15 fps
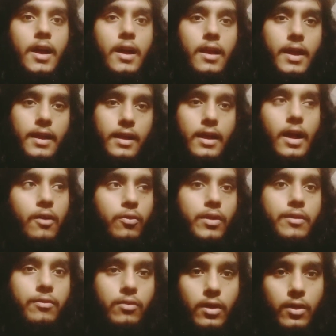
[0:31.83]
like how it would
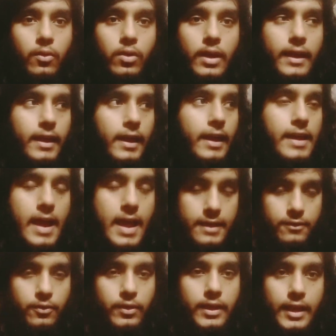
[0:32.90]
look like
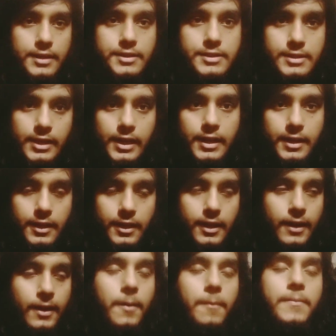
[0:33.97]
as we can see it,
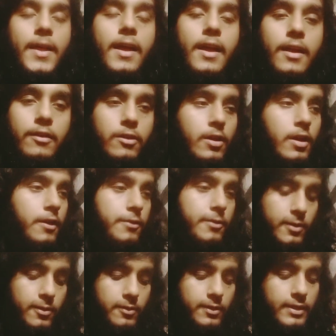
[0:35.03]
yeah.
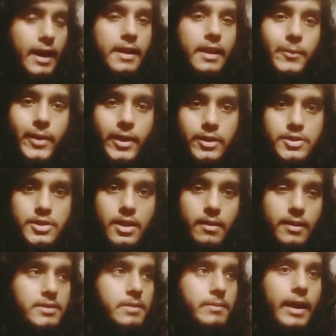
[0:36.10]
So in that image,
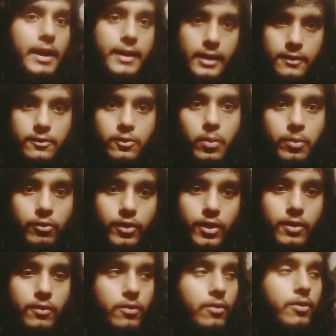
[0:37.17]
let's say by a telescope,
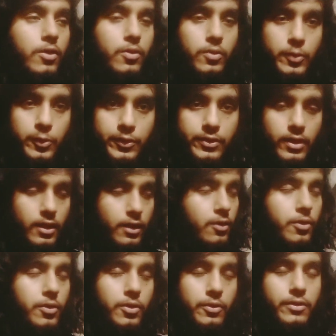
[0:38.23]
you
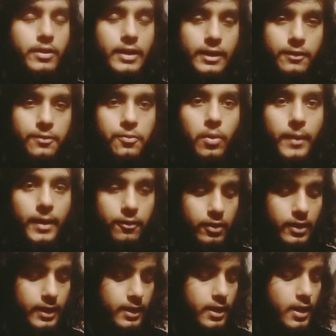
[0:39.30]
use a telescope,
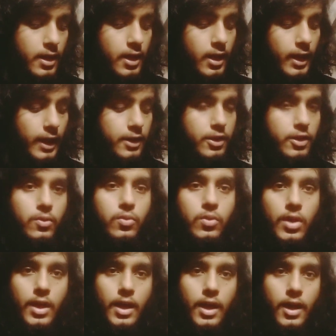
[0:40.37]
and you
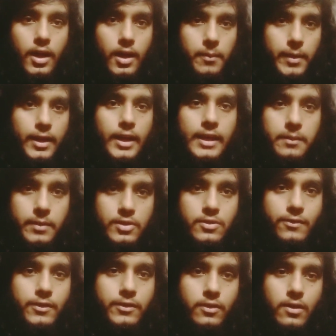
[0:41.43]
make an image of
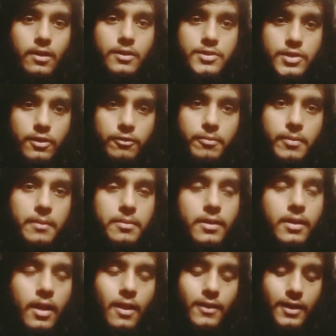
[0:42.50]
a sun on a sheet of paper,
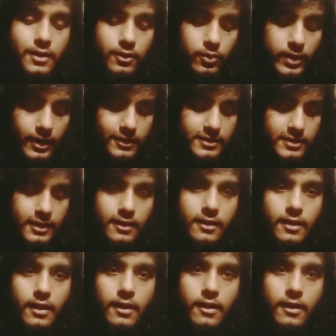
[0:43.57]
and you can see